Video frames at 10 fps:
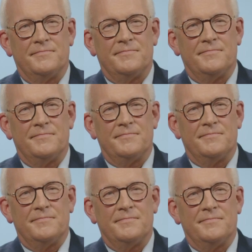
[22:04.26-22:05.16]

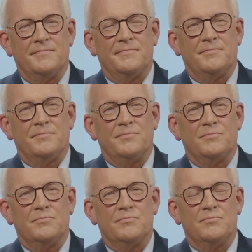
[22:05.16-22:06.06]

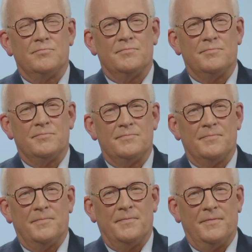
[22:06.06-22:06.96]

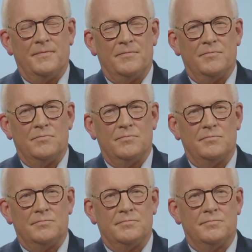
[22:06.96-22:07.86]

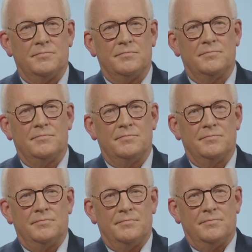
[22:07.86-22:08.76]

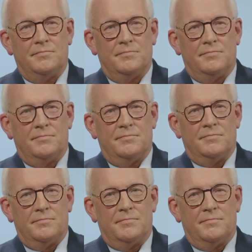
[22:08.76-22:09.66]

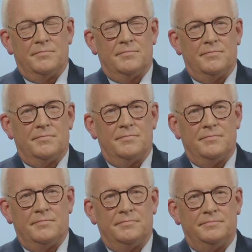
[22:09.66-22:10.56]

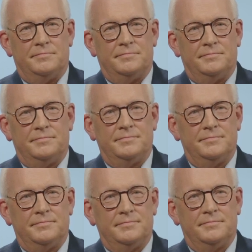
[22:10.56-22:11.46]

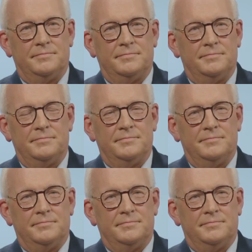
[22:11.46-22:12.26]
[no speech]